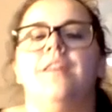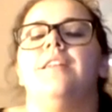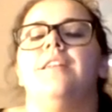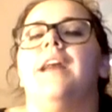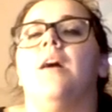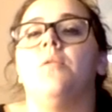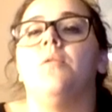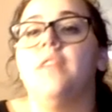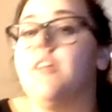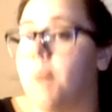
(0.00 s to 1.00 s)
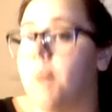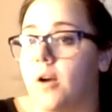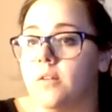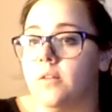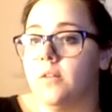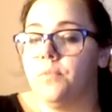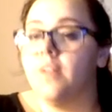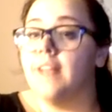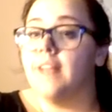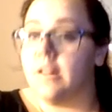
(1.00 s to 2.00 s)
Now, the next part,
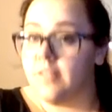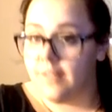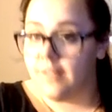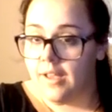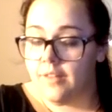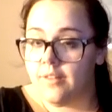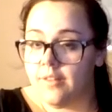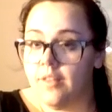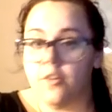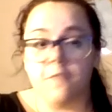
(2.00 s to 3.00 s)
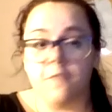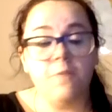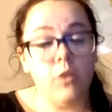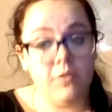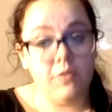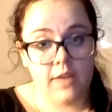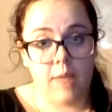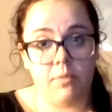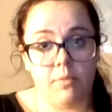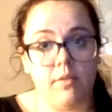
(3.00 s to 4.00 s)
lens designs. There are 4 different
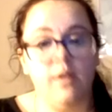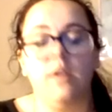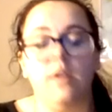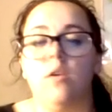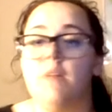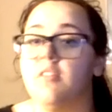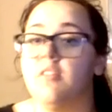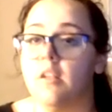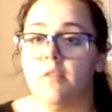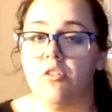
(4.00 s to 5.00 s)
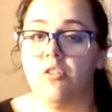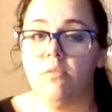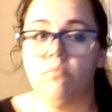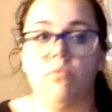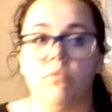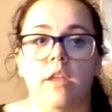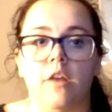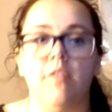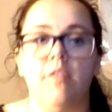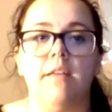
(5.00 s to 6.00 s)
types. You have your single vision here
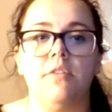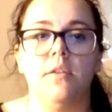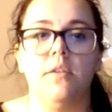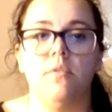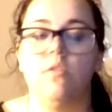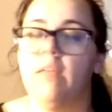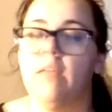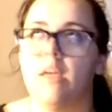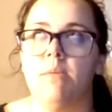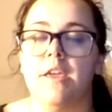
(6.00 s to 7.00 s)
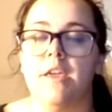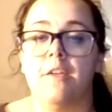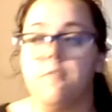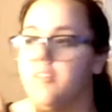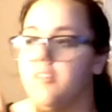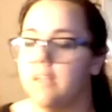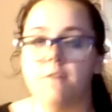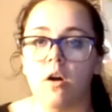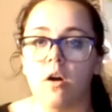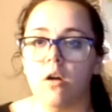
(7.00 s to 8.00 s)
on the left. That could be for seeing
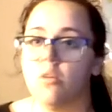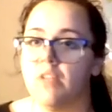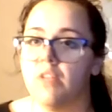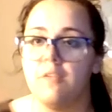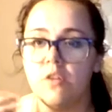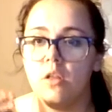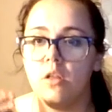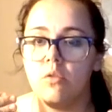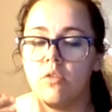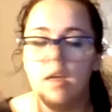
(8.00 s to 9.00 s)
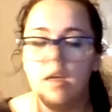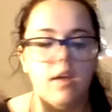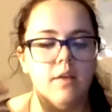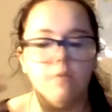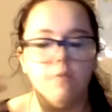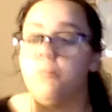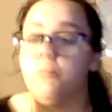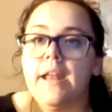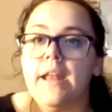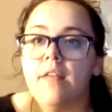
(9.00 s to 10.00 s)
far or seeing for close.
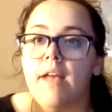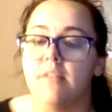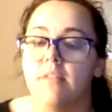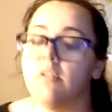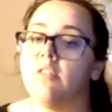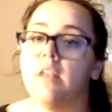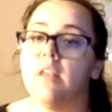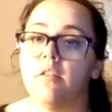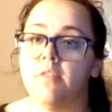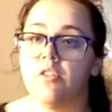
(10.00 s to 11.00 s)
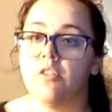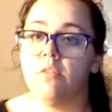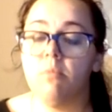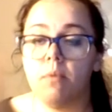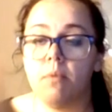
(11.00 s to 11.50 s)
Reading glasses are single vision.